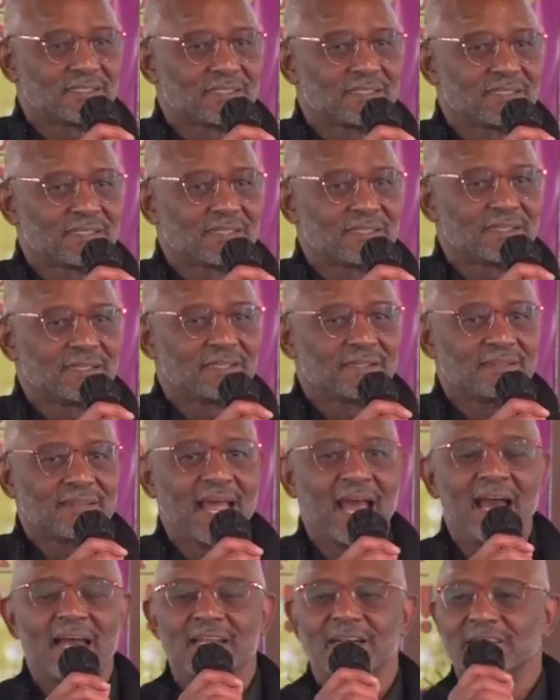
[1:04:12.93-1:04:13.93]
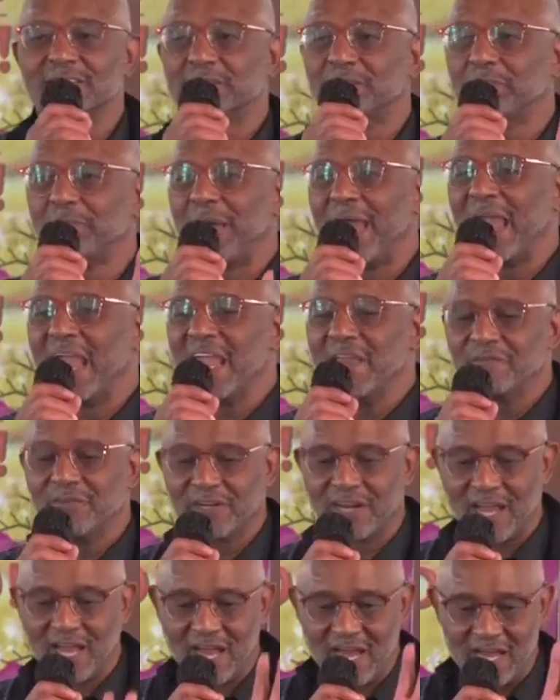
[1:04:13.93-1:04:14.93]
that is painful,
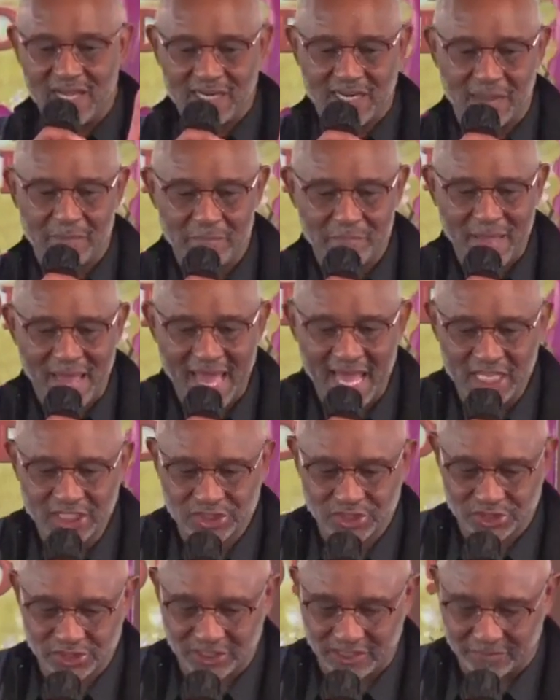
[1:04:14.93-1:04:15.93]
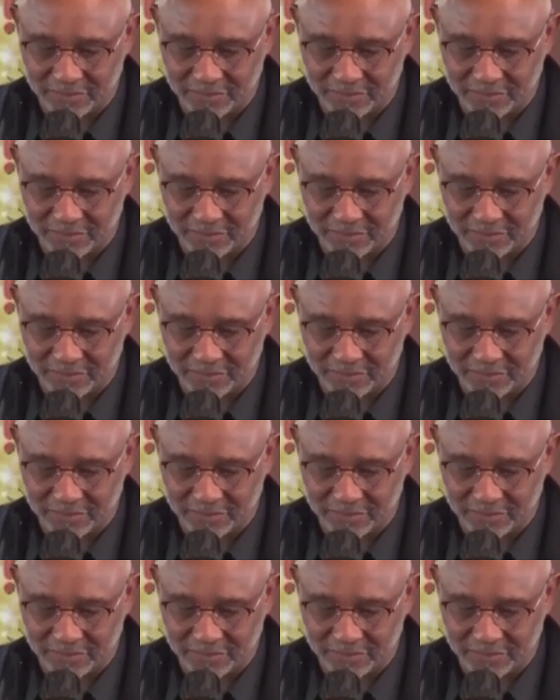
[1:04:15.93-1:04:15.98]
unimaginable.